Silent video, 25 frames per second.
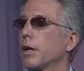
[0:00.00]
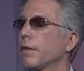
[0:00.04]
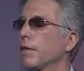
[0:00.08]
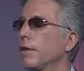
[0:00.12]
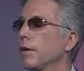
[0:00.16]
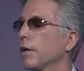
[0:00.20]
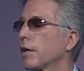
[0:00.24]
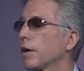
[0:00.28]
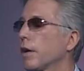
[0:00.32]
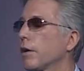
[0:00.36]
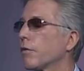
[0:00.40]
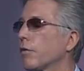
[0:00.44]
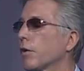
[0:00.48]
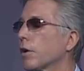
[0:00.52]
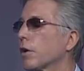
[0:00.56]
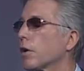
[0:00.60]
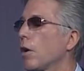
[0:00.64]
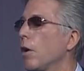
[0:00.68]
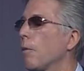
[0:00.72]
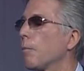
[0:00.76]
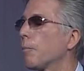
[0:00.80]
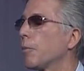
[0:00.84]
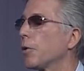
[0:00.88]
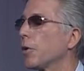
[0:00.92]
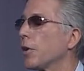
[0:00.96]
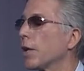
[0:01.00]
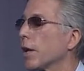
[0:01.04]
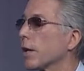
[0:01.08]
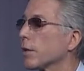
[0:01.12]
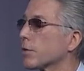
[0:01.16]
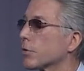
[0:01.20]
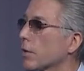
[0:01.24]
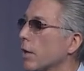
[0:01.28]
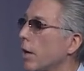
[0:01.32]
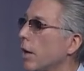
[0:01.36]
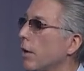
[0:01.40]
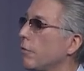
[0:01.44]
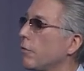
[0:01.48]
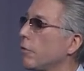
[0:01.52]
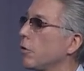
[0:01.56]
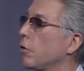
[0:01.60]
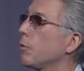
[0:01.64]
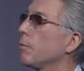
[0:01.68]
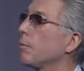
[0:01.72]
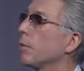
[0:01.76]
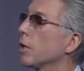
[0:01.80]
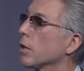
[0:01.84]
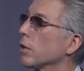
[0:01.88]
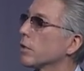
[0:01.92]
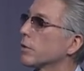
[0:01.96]
I think every company has to have the
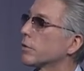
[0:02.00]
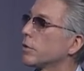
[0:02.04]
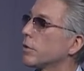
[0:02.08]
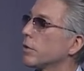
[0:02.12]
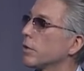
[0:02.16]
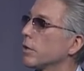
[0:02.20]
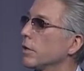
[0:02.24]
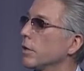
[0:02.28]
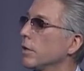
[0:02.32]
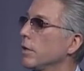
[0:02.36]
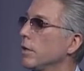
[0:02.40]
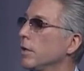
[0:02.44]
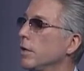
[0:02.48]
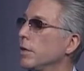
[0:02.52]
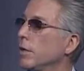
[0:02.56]
humility